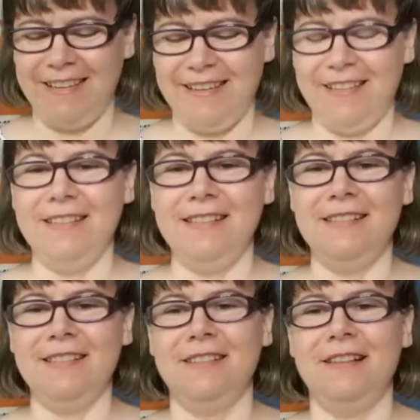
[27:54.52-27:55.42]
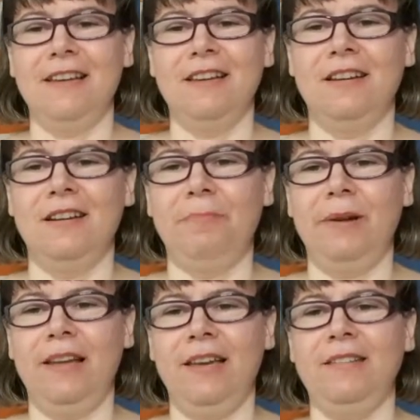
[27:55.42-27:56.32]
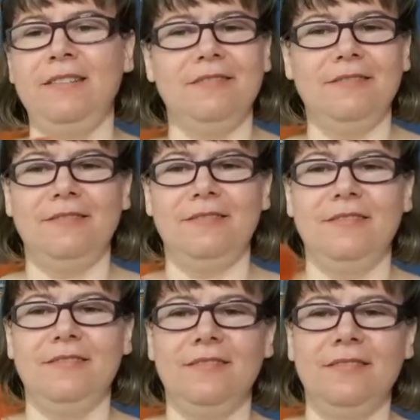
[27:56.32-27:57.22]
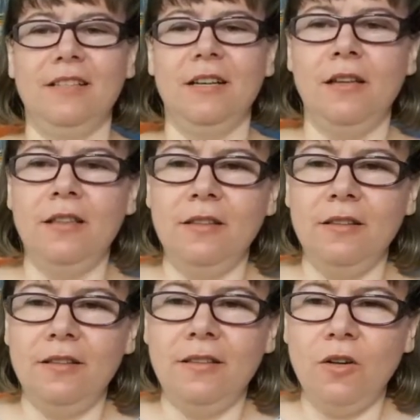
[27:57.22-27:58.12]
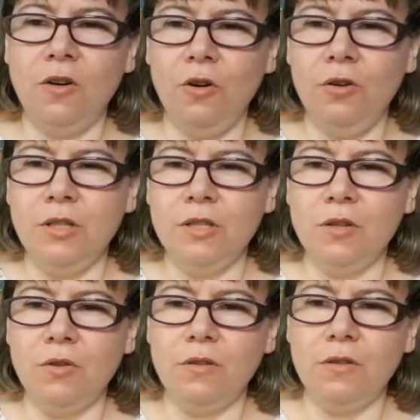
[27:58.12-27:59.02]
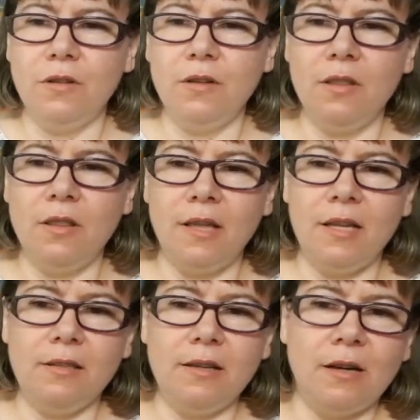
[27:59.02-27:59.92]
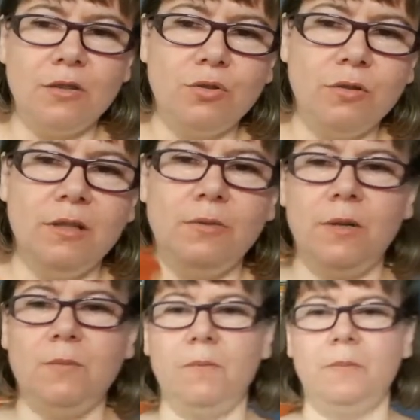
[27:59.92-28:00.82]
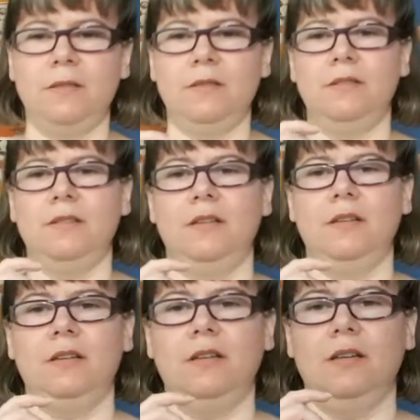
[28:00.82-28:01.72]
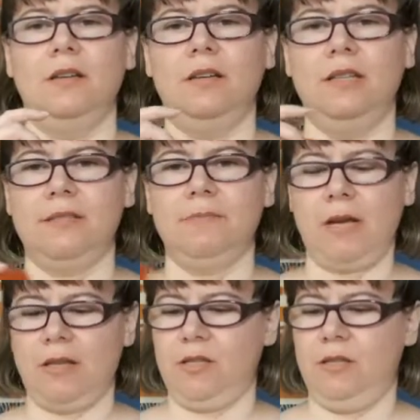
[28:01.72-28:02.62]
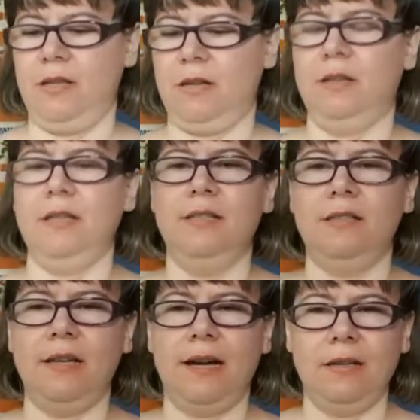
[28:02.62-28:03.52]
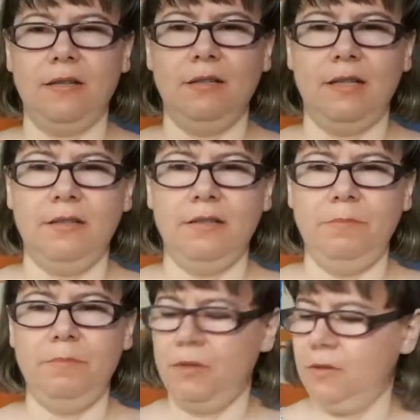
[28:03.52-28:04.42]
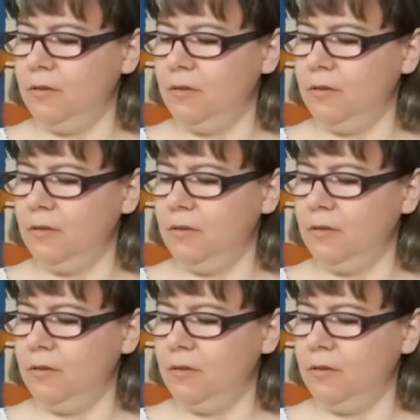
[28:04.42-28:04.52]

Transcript: This is like a plain, the color is not that actually, one moment. It's much, it's darker and deeper.